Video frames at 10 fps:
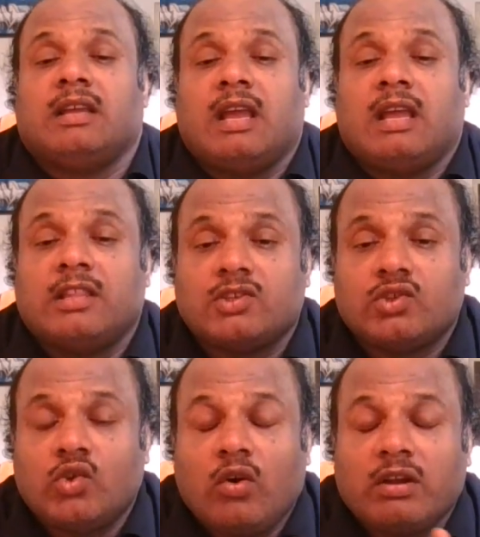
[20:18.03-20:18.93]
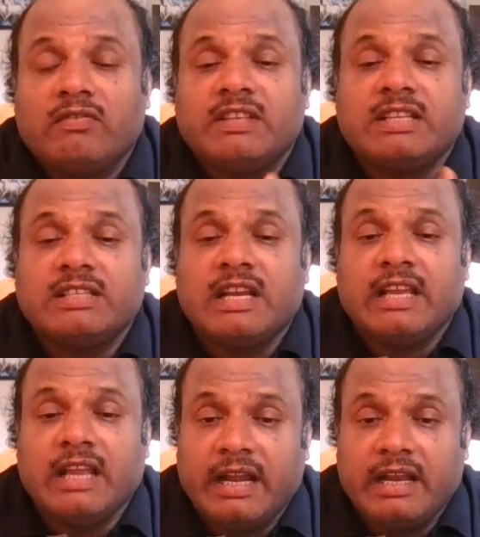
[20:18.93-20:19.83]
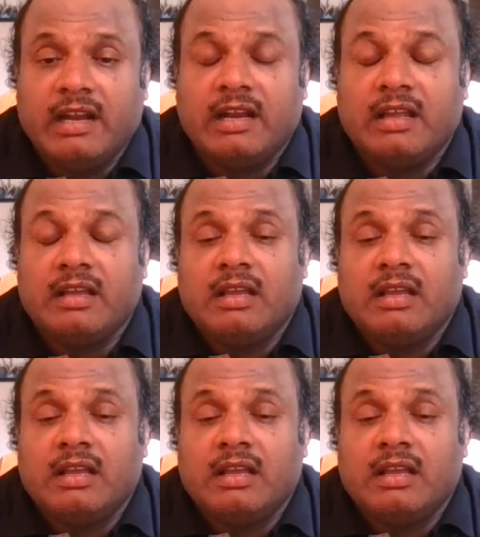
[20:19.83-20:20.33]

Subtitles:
and the stock which is getting handled,